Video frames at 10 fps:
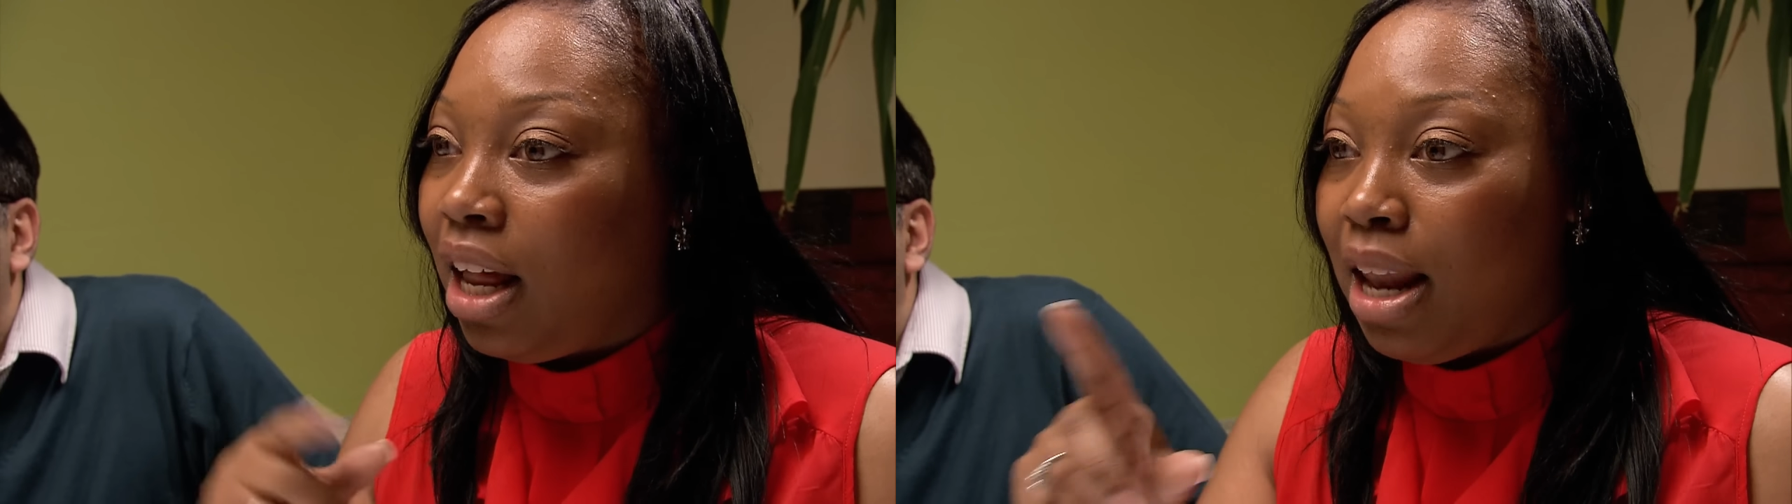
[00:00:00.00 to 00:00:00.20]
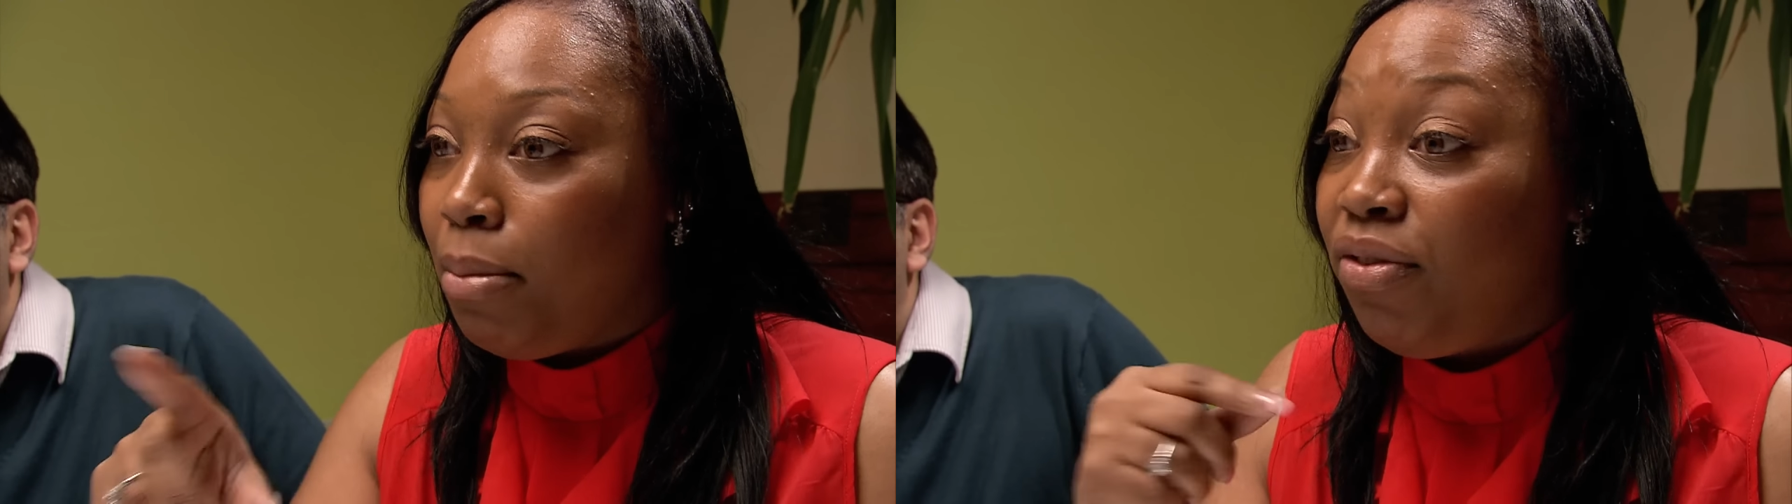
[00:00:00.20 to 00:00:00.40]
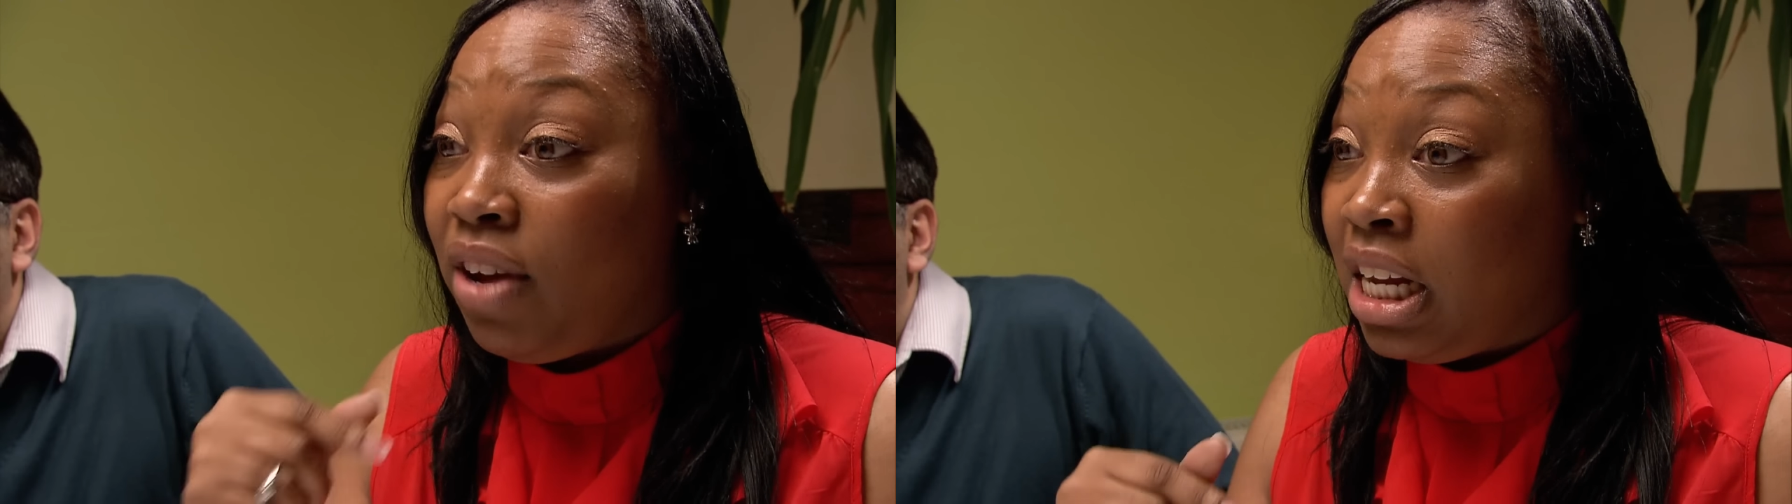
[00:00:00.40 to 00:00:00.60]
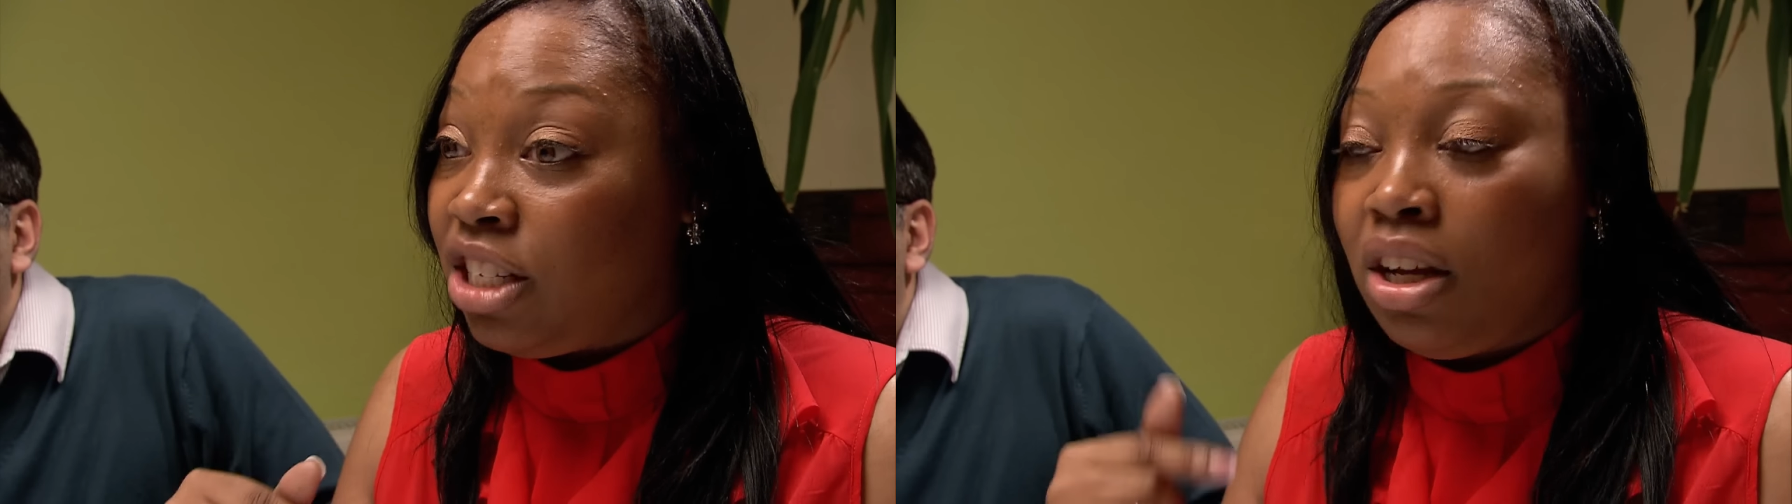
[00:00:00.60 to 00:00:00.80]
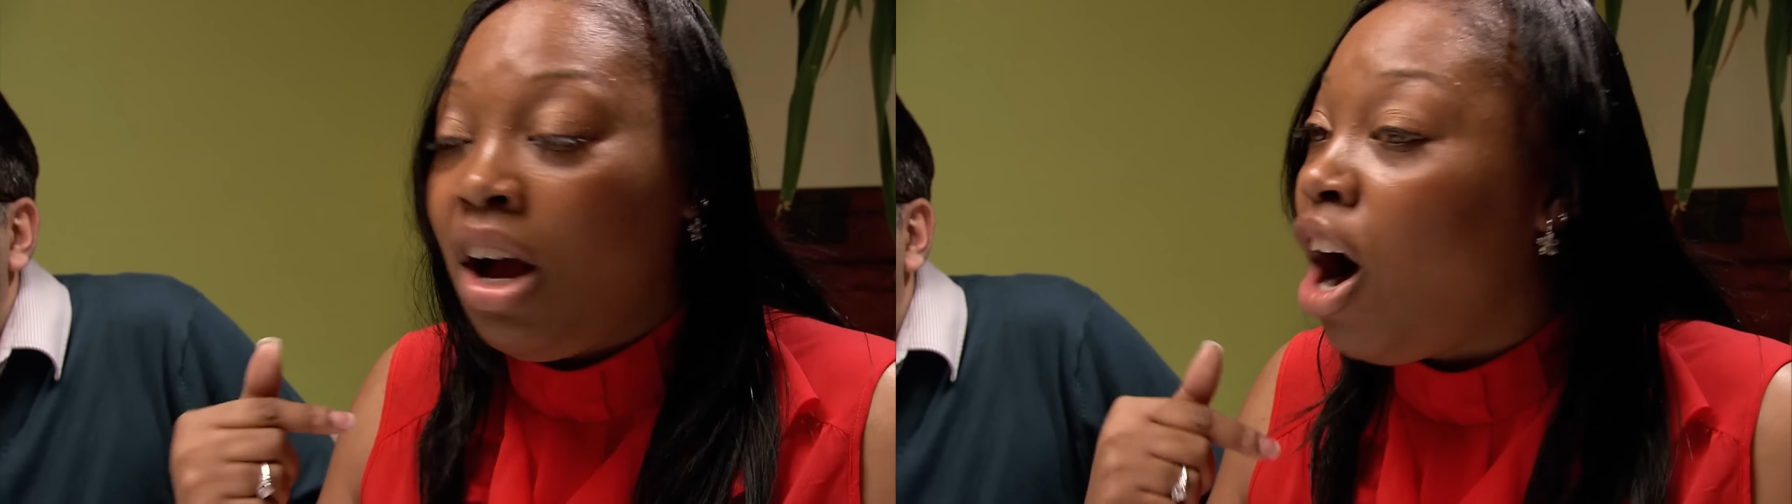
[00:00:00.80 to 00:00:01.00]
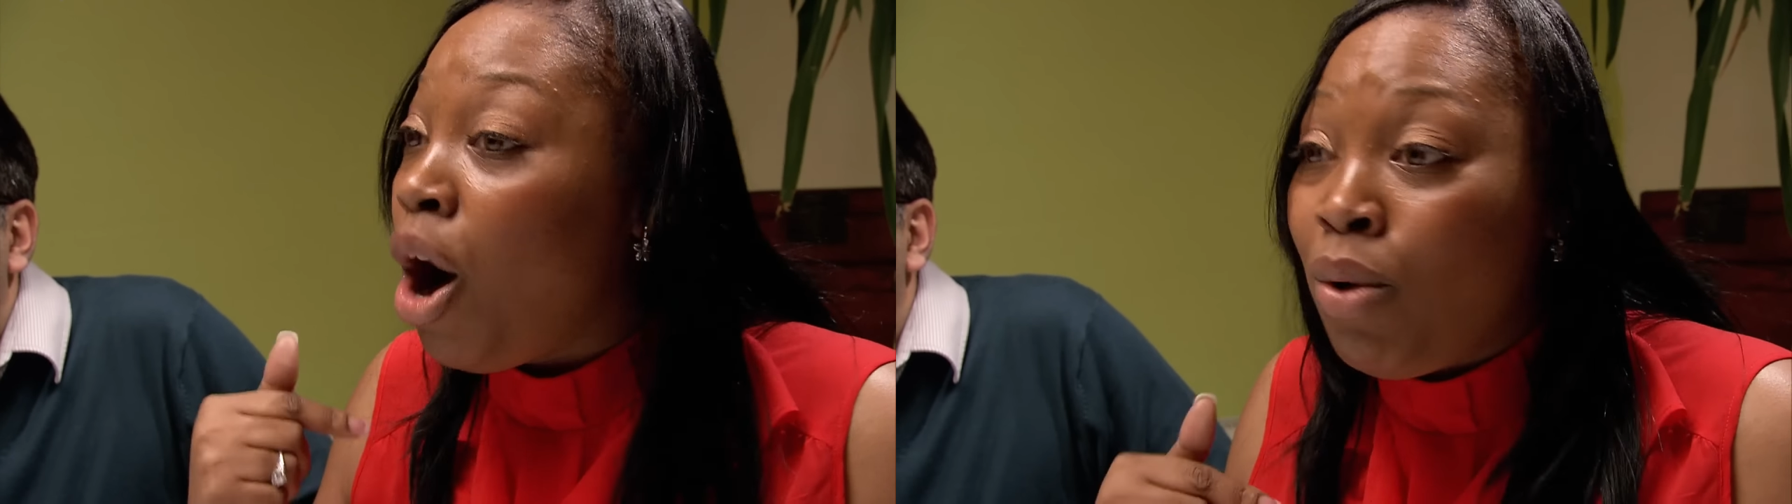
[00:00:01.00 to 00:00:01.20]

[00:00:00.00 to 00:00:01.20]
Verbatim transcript: Let me finish. I, I,